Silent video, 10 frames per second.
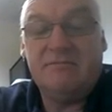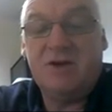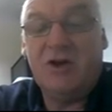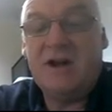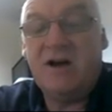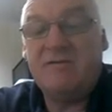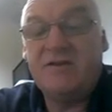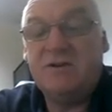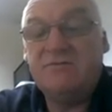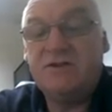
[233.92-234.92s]
early
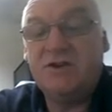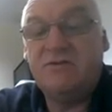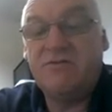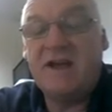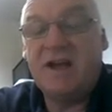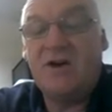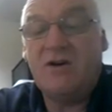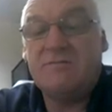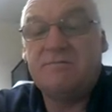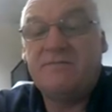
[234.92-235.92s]
afternoon, 2-3
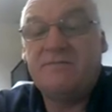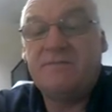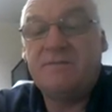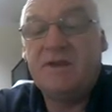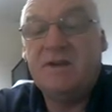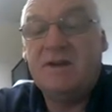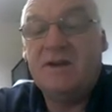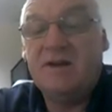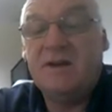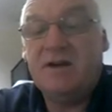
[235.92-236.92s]
o'clock,
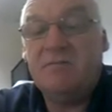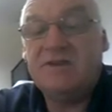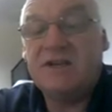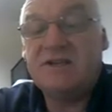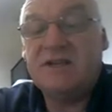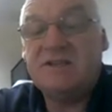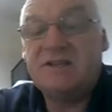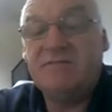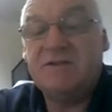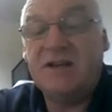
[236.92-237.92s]

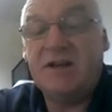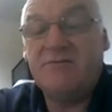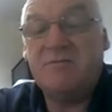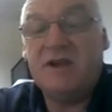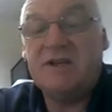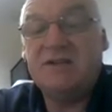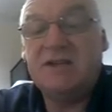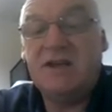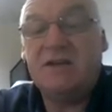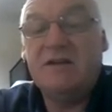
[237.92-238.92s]
1,1700 meters
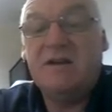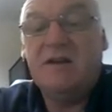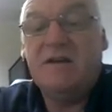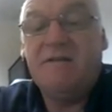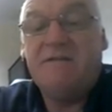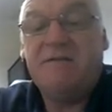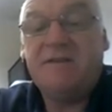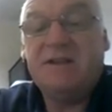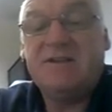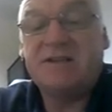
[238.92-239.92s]
here,
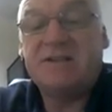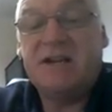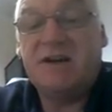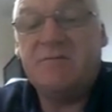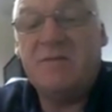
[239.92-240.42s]
1,600